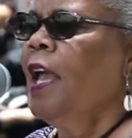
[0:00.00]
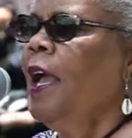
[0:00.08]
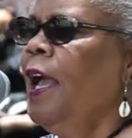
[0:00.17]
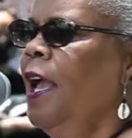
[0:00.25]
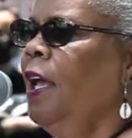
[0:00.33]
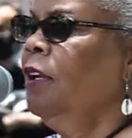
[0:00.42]

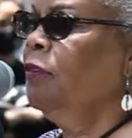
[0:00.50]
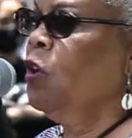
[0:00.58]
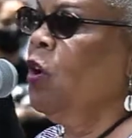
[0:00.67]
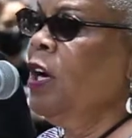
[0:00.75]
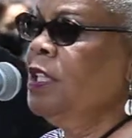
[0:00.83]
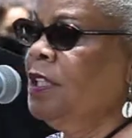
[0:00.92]
And of
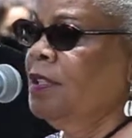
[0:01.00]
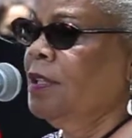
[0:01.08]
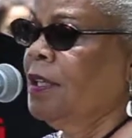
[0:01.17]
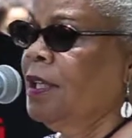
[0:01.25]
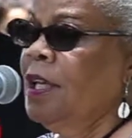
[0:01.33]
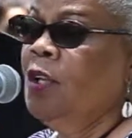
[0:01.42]
course,
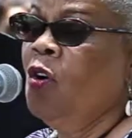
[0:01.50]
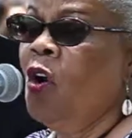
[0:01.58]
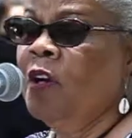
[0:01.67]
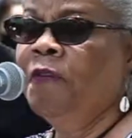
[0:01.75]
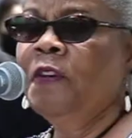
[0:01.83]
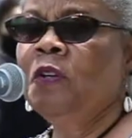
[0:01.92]
in
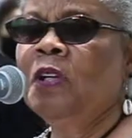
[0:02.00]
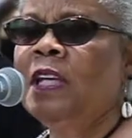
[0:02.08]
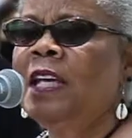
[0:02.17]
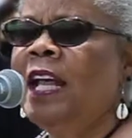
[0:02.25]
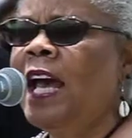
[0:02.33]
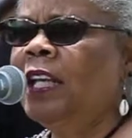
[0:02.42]
order for you to
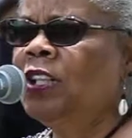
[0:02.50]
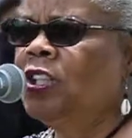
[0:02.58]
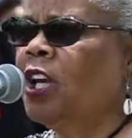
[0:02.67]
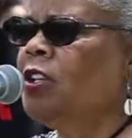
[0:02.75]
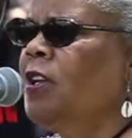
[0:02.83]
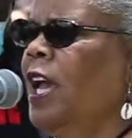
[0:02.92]
get out of
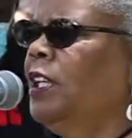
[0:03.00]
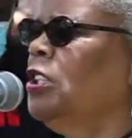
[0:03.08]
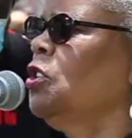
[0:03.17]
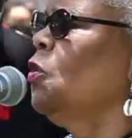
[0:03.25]
jail, you had to do